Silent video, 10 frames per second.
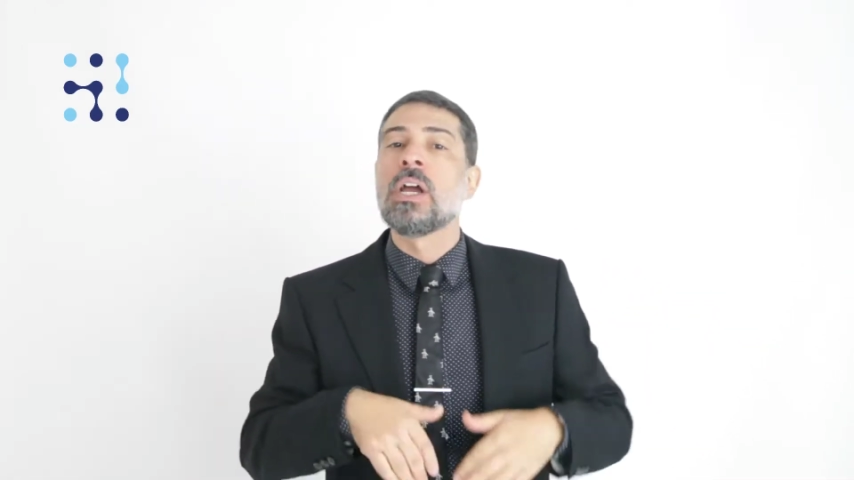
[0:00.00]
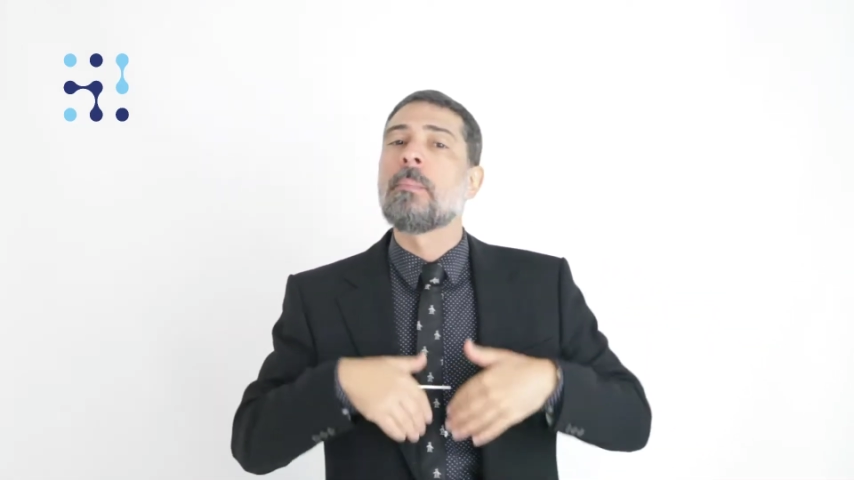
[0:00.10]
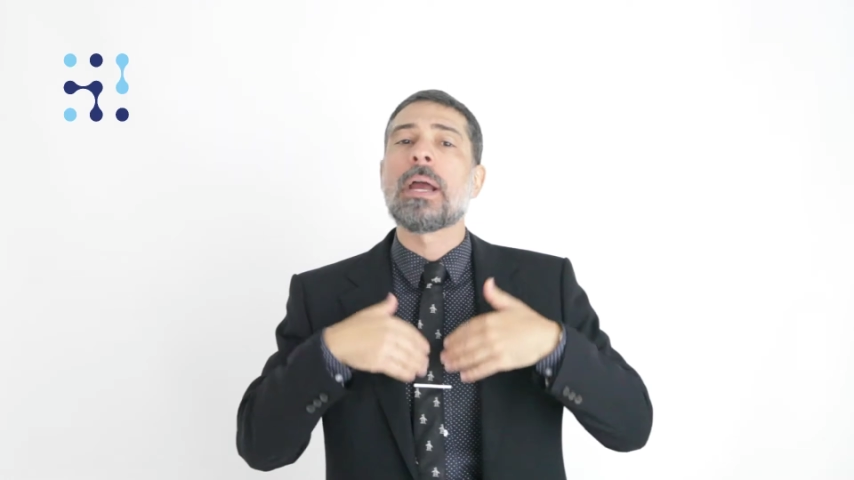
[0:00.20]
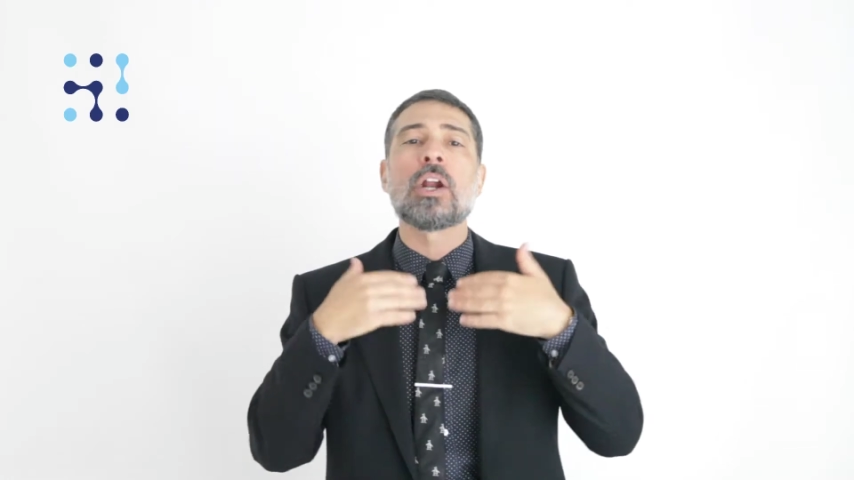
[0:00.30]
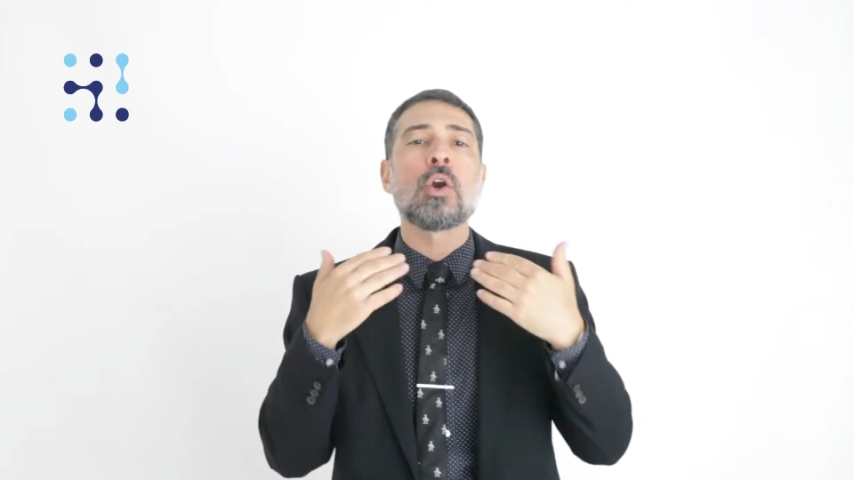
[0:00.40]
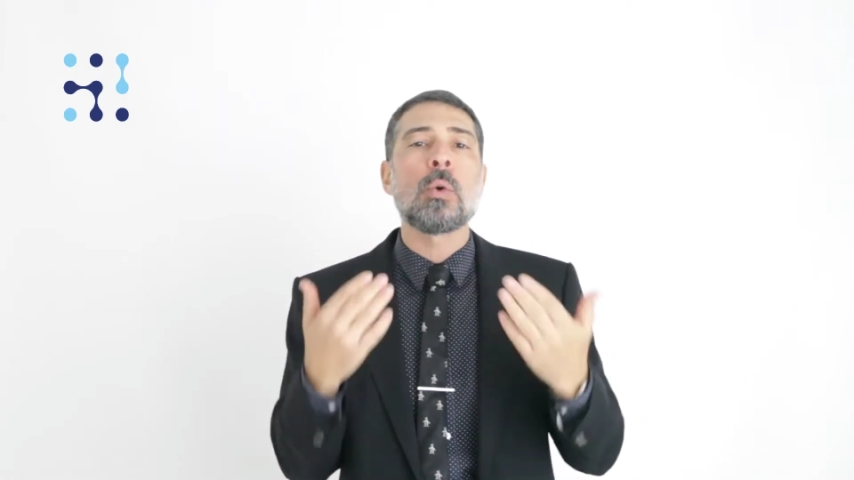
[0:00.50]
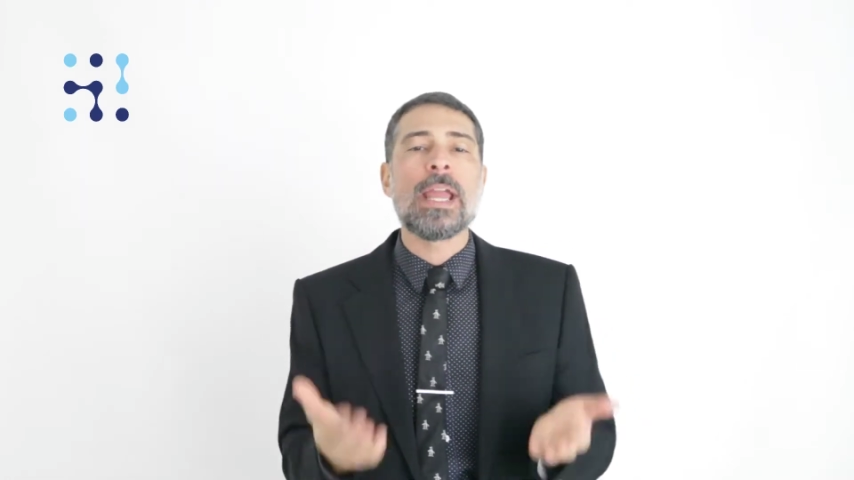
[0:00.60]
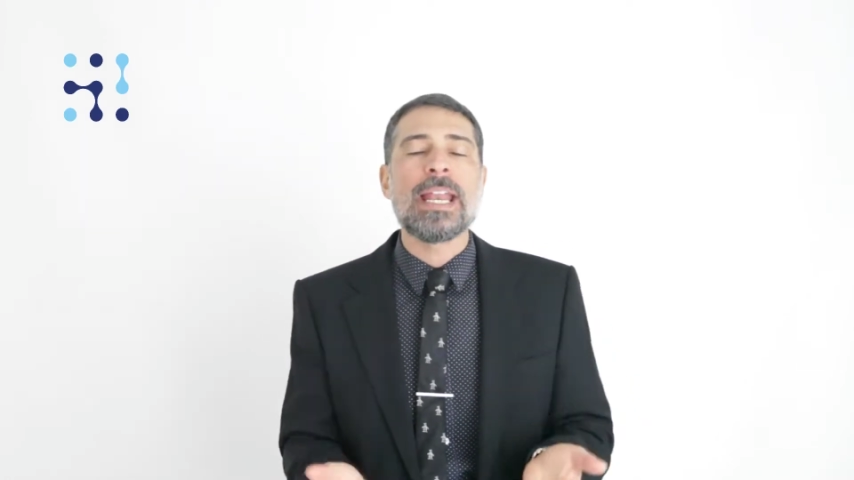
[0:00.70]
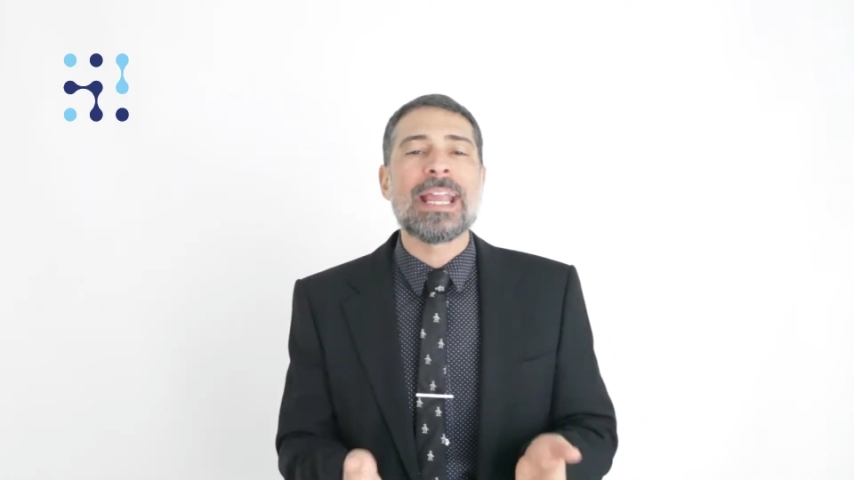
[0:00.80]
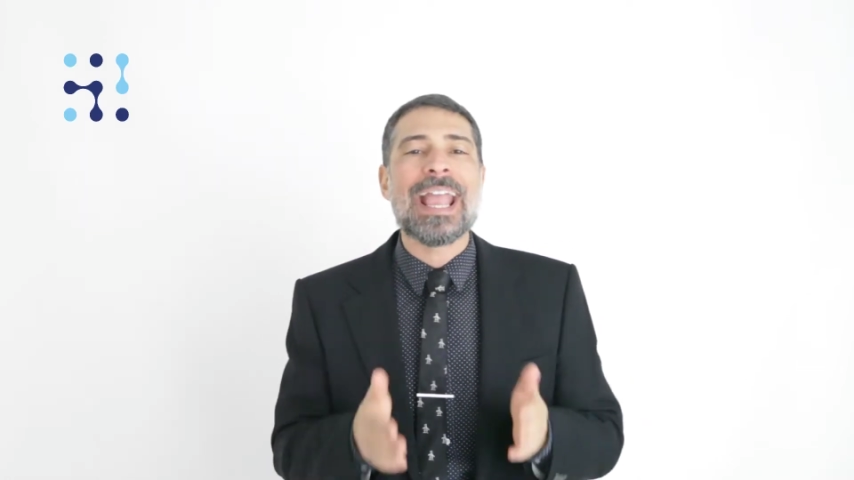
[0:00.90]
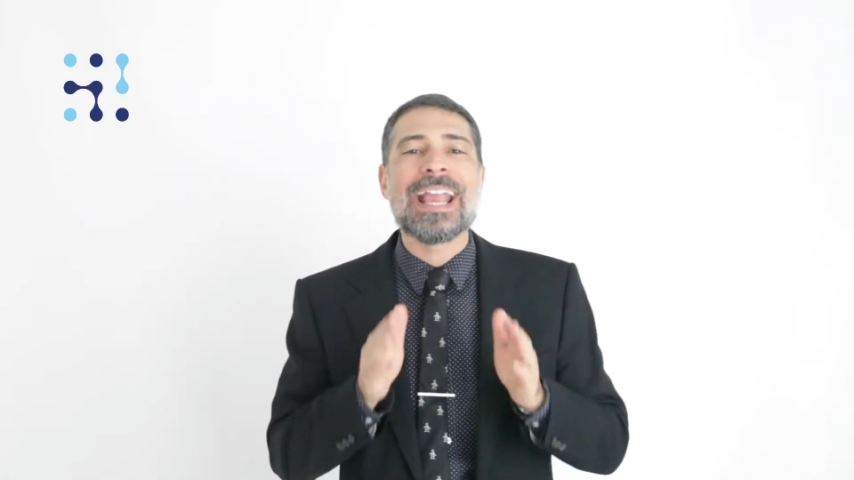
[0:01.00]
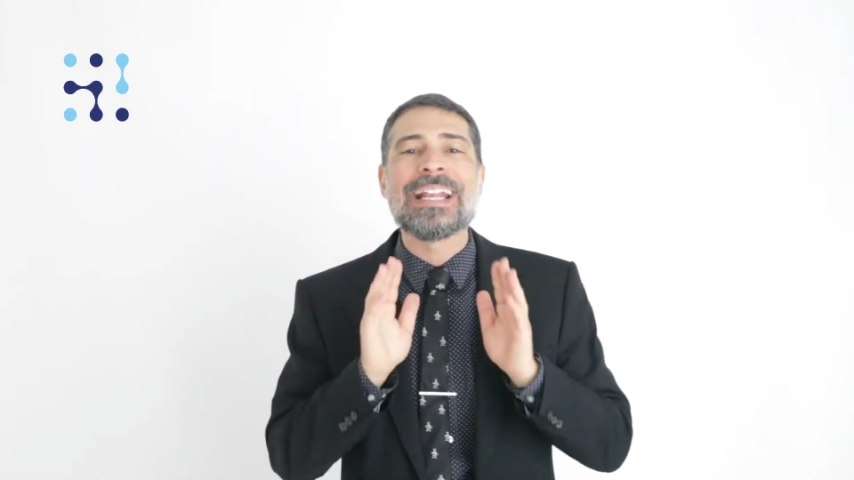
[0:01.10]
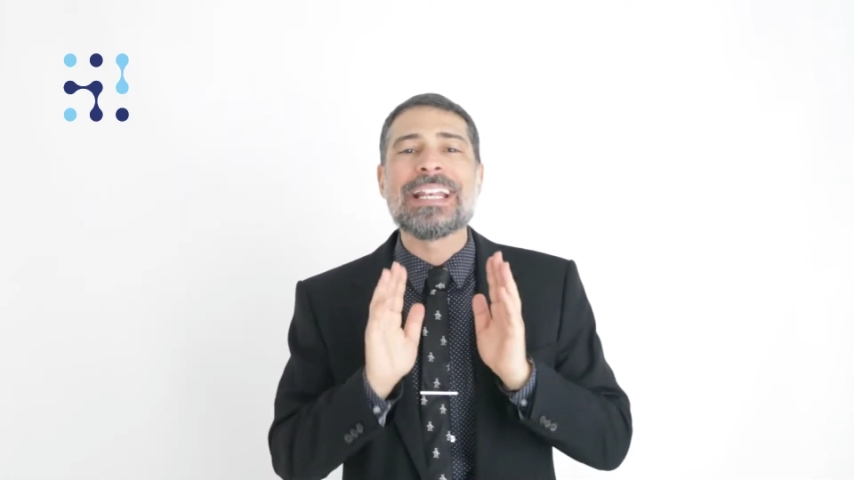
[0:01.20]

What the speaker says: by creating a